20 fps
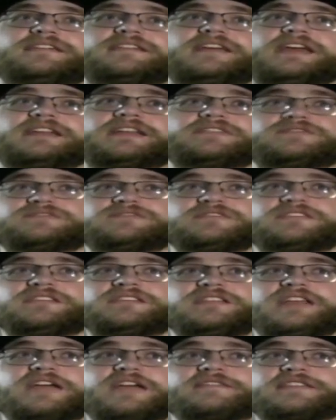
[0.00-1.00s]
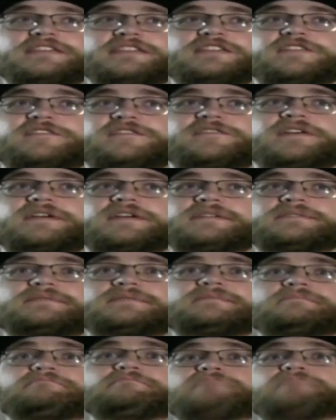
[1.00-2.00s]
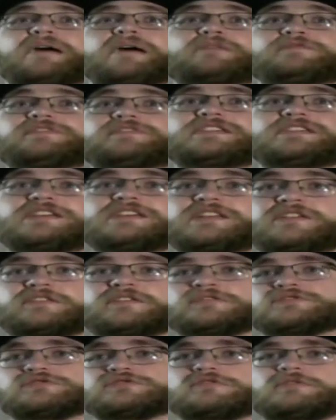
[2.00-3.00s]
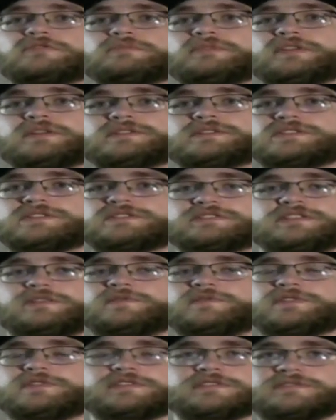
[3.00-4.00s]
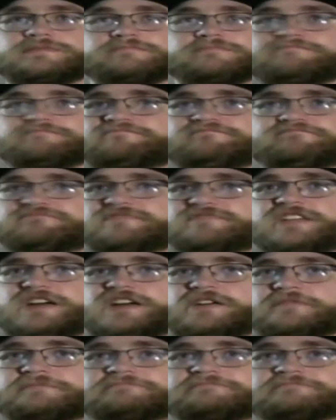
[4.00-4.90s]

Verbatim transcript: it everything just felt bouncy and uncontrollable. It just it was no.